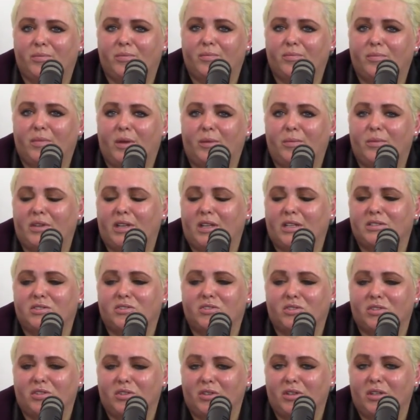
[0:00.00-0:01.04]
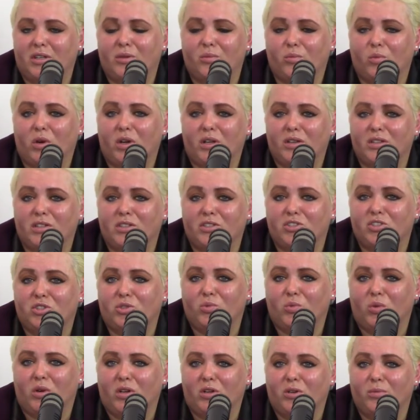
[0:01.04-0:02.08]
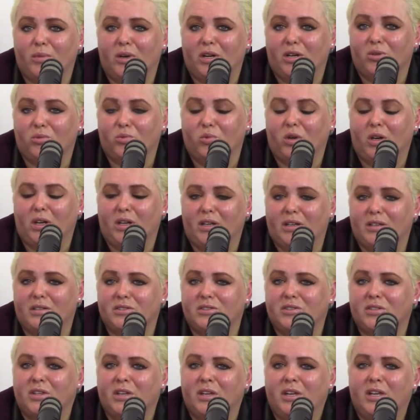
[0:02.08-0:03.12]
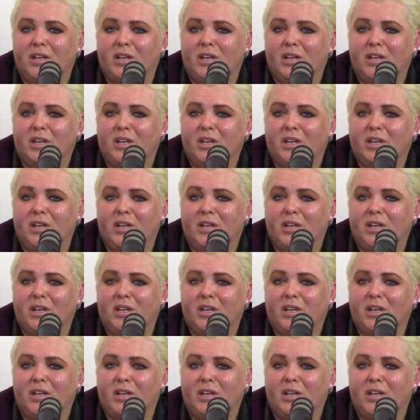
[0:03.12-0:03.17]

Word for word: maybe that's the one that you want no matter what.